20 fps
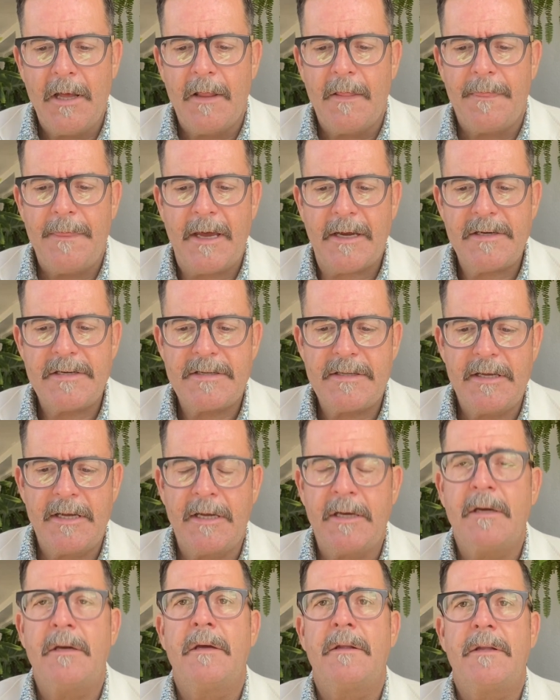Next
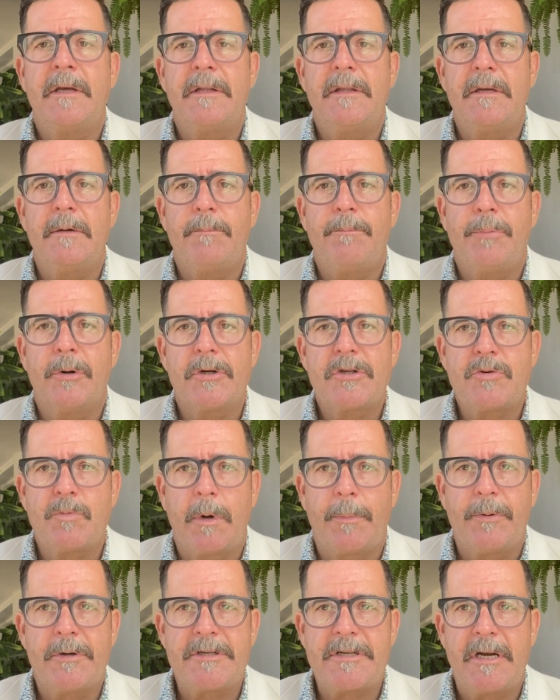thing that the personal
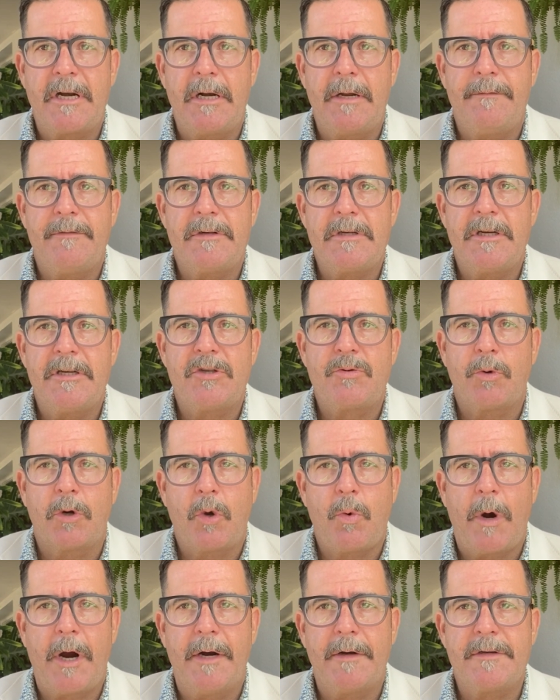representative is
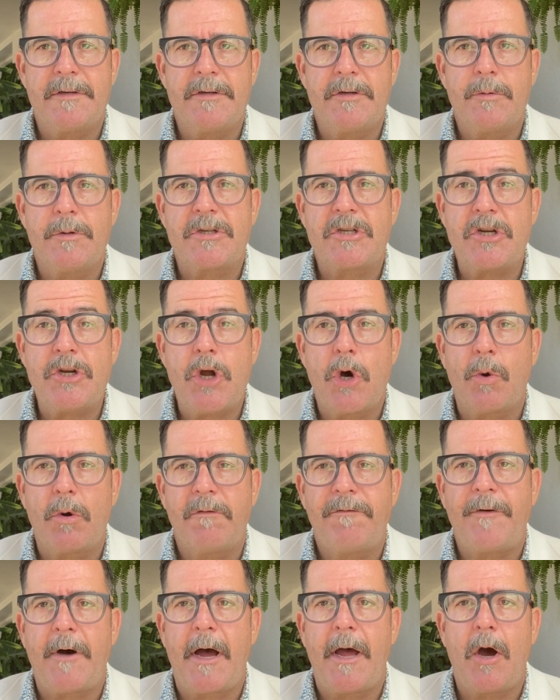required to do is
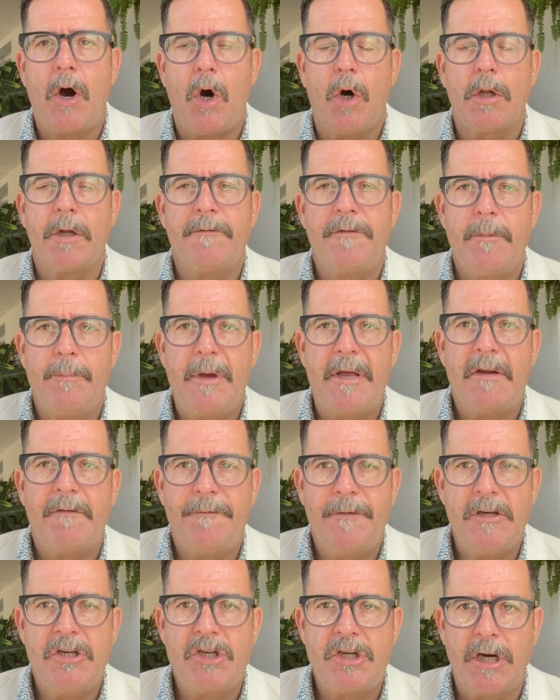notify all of the
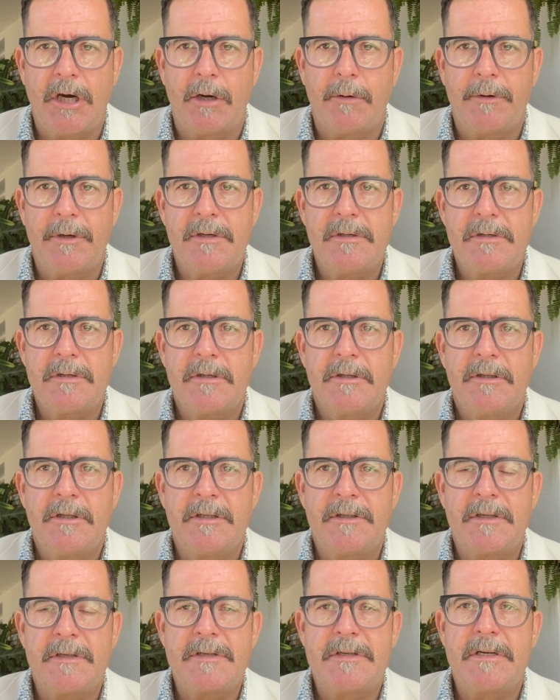beneficiaries
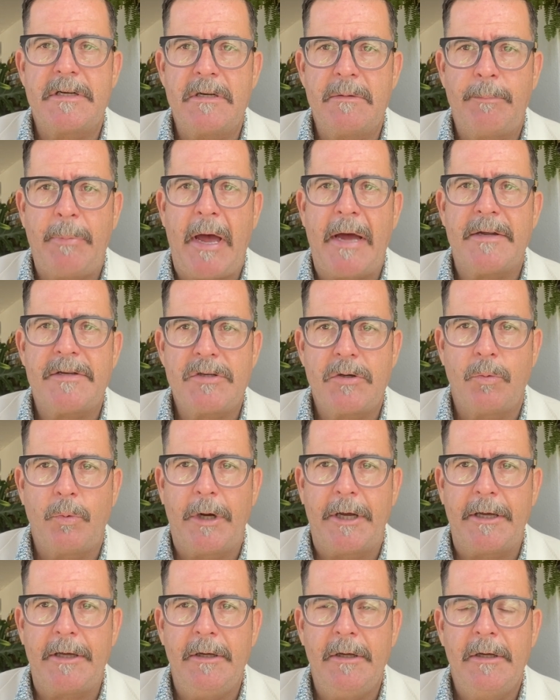that the decedent passed
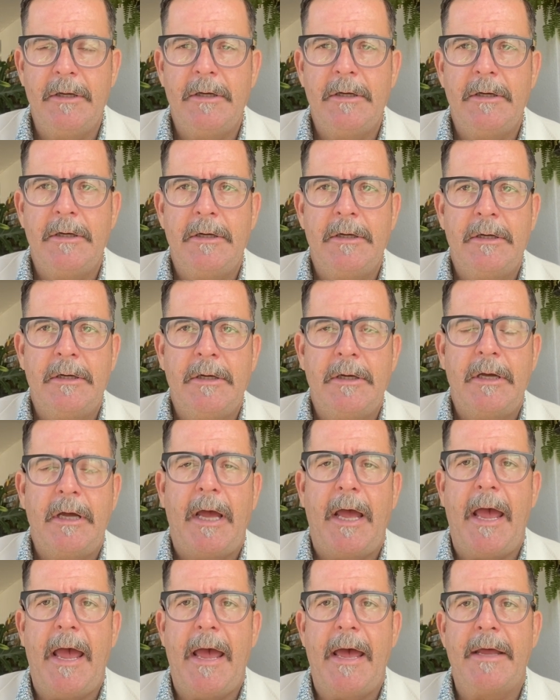away
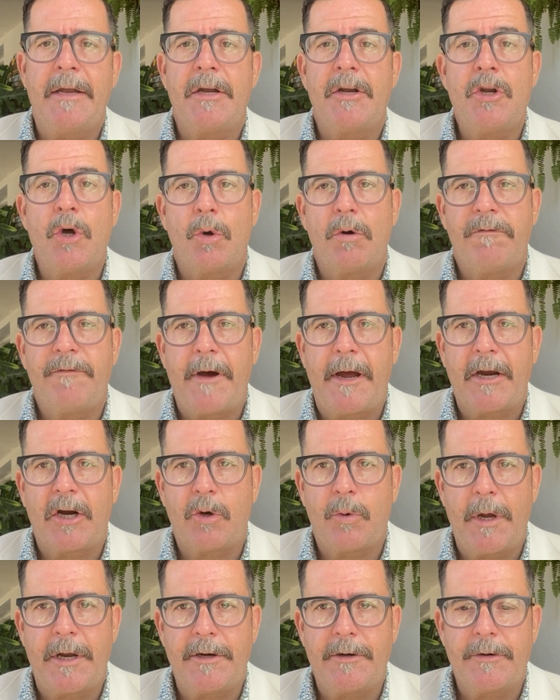and notify
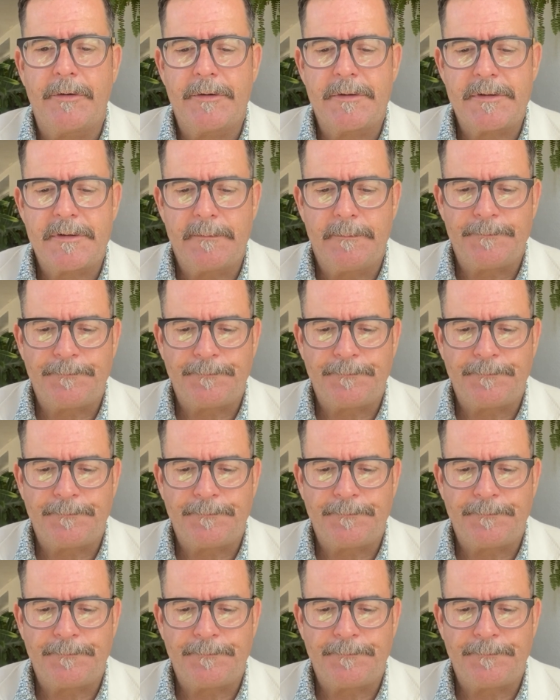creditors.